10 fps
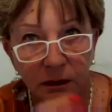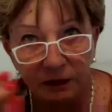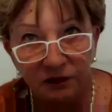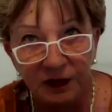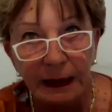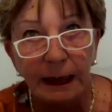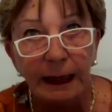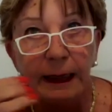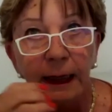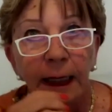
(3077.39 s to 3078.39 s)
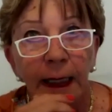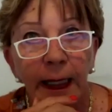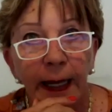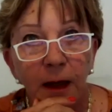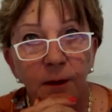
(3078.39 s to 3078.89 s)
definitely
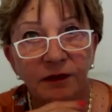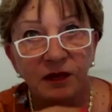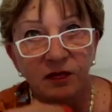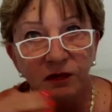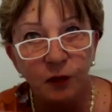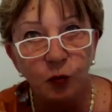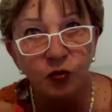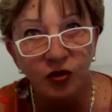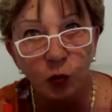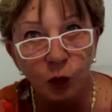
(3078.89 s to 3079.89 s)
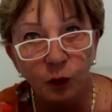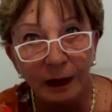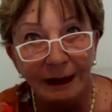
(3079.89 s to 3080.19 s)
help us in the future to